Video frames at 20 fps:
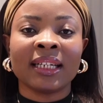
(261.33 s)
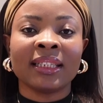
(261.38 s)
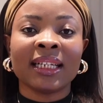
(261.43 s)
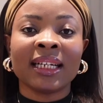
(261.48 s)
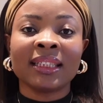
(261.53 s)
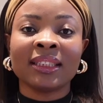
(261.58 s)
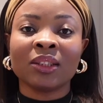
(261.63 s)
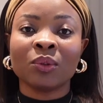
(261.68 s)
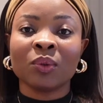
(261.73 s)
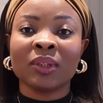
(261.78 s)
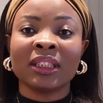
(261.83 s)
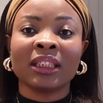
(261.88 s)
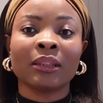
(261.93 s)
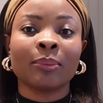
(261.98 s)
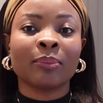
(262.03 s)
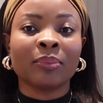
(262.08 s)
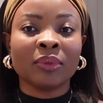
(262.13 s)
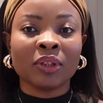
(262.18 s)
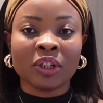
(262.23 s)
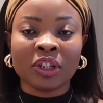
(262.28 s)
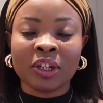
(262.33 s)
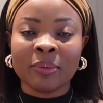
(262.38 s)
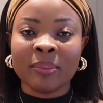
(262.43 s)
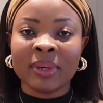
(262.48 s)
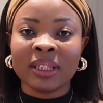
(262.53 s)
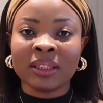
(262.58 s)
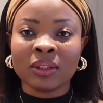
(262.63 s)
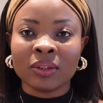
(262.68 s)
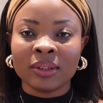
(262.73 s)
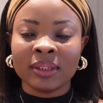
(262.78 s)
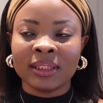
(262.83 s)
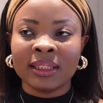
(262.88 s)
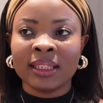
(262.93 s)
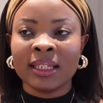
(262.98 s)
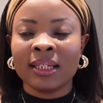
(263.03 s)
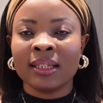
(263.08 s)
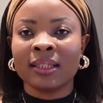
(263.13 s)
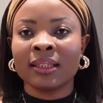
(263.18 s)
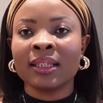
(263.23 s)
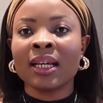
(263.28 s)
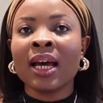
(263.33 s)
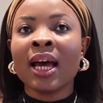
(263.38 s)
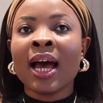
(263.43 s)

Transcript: That is what this document contains.